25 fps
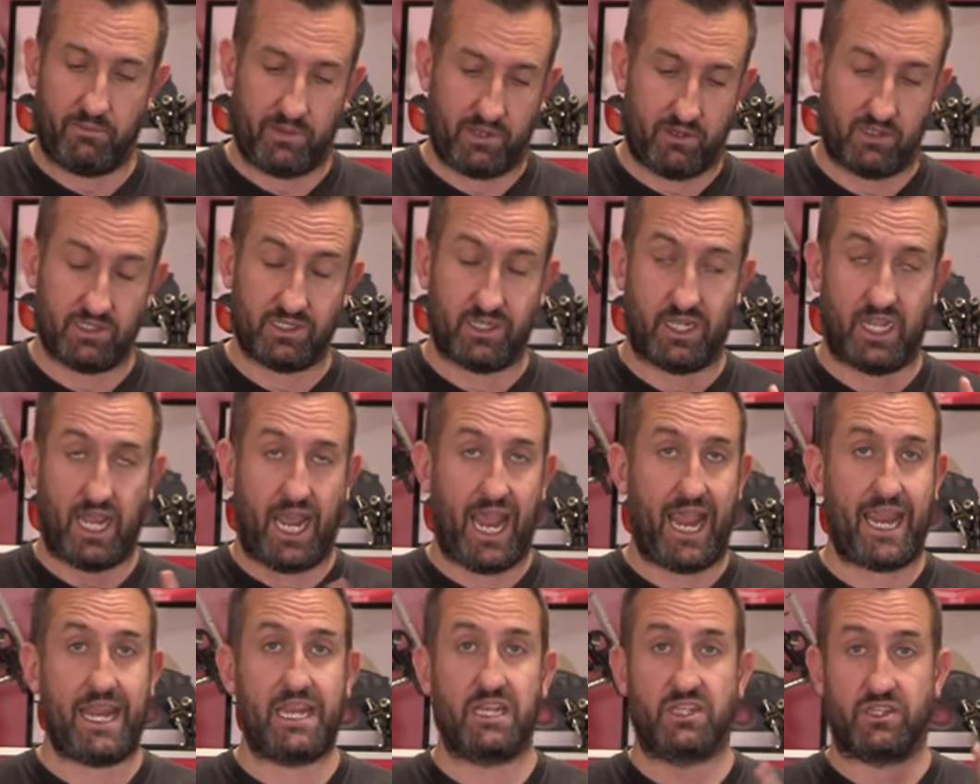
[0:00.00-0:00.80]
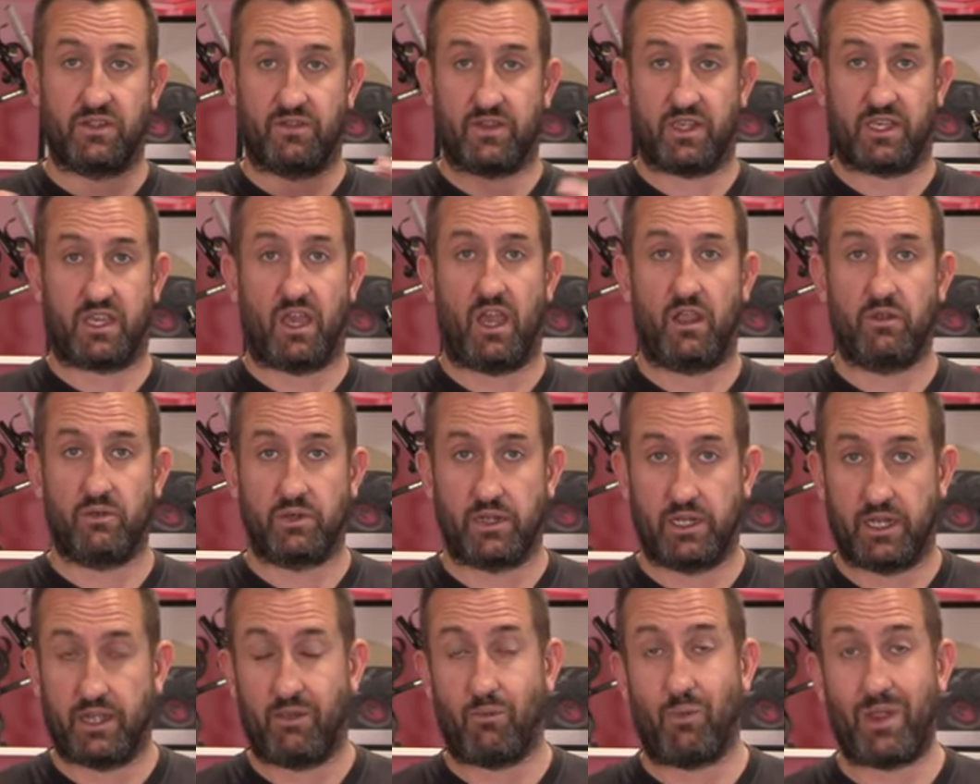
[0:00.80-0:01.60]
Because of the age of the
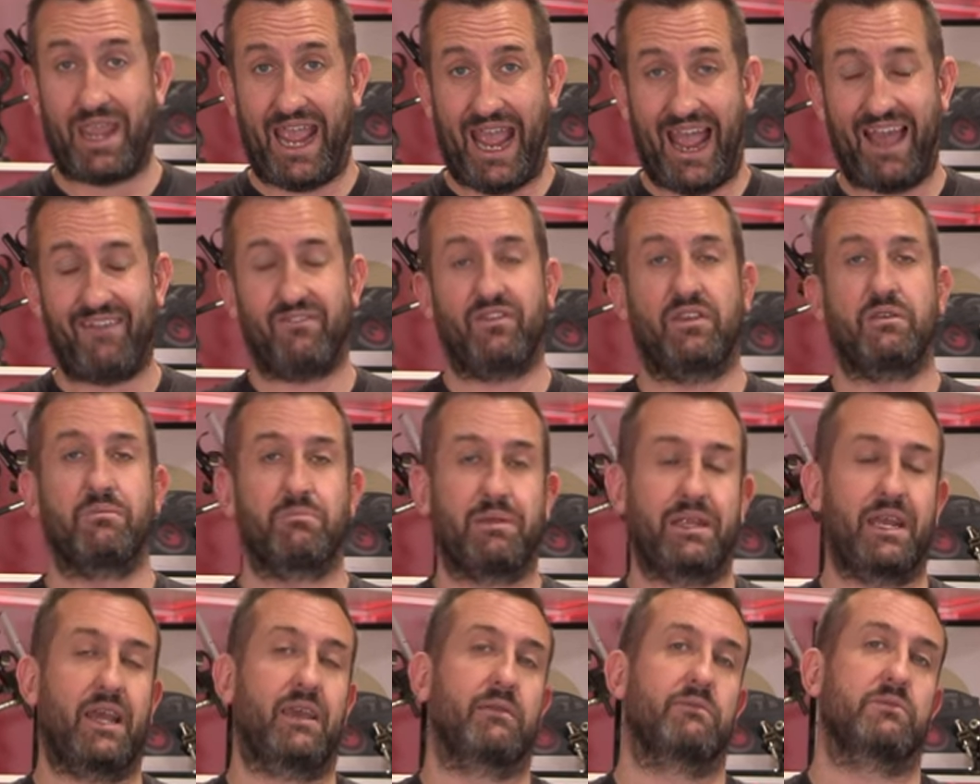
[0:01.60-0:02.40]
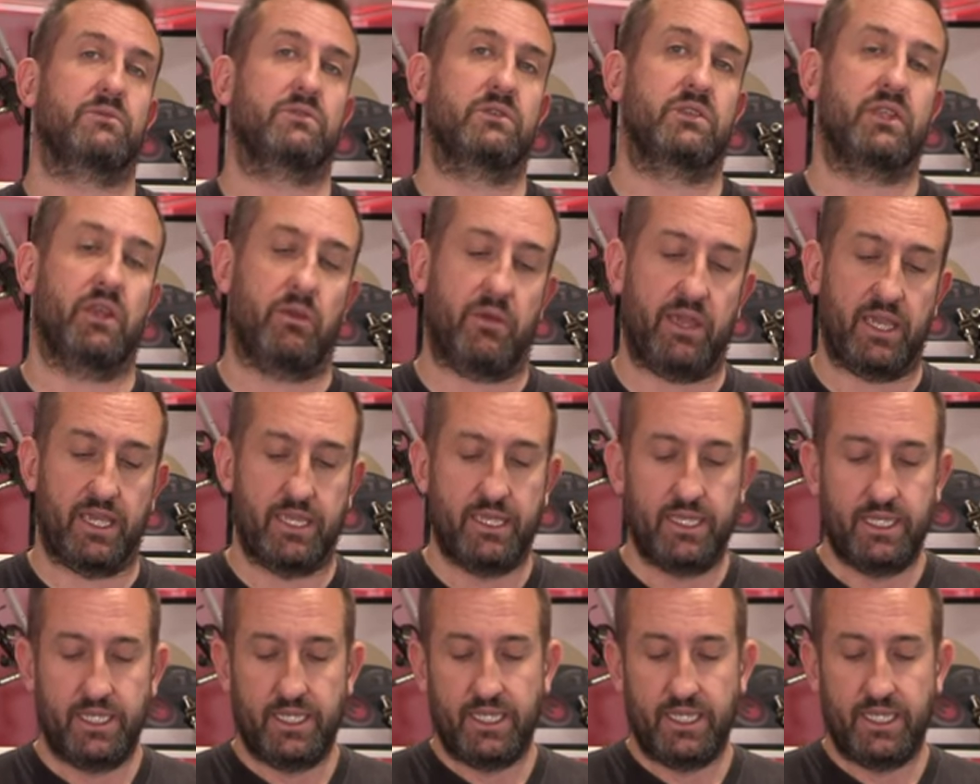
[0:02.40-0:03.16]
code in it, we haven't been able to do it.